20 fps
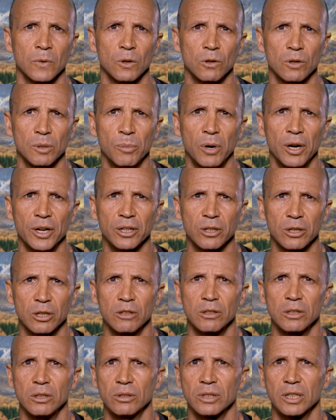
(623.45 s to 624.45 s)
Or it might
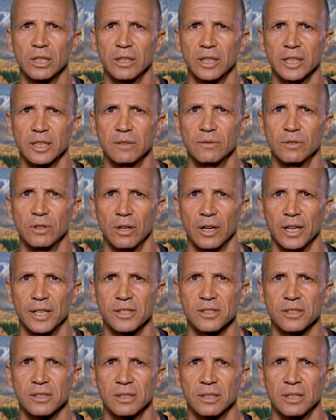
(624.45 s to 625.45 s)
occur along collective
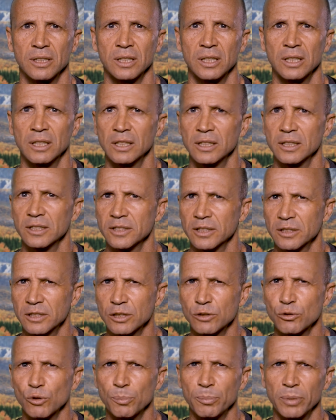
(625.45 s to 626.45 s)
lines, such
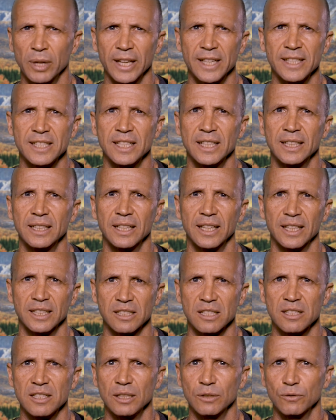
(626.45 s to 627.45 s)
as replacing
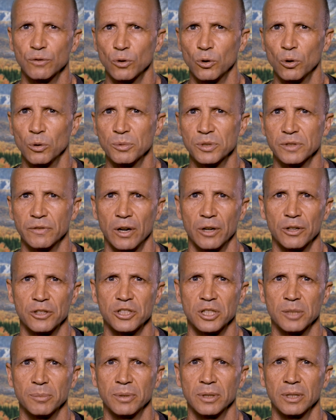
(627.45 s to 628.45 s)
existing forms of
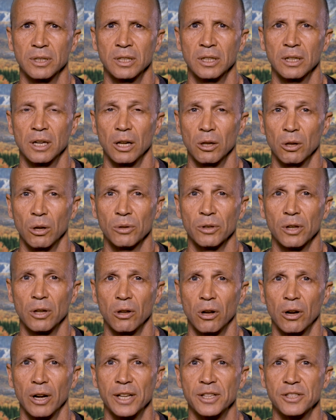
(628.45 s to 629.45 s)
ownership along the
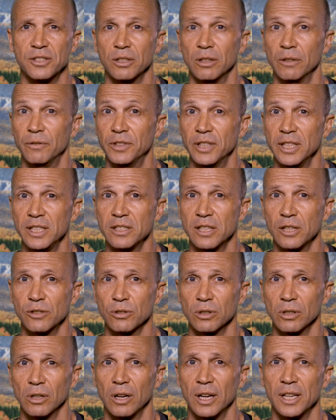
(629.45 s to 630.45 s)
lines of
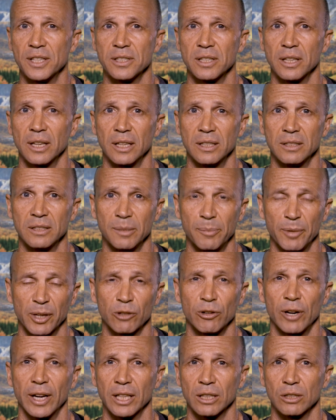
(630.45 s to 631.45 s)
decentralised and
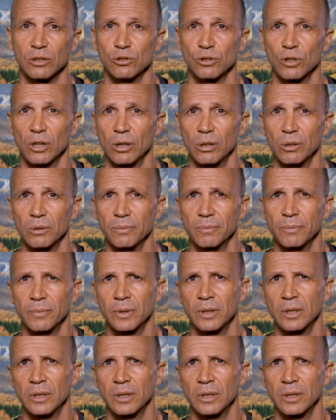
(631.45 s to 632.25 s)
democratic control.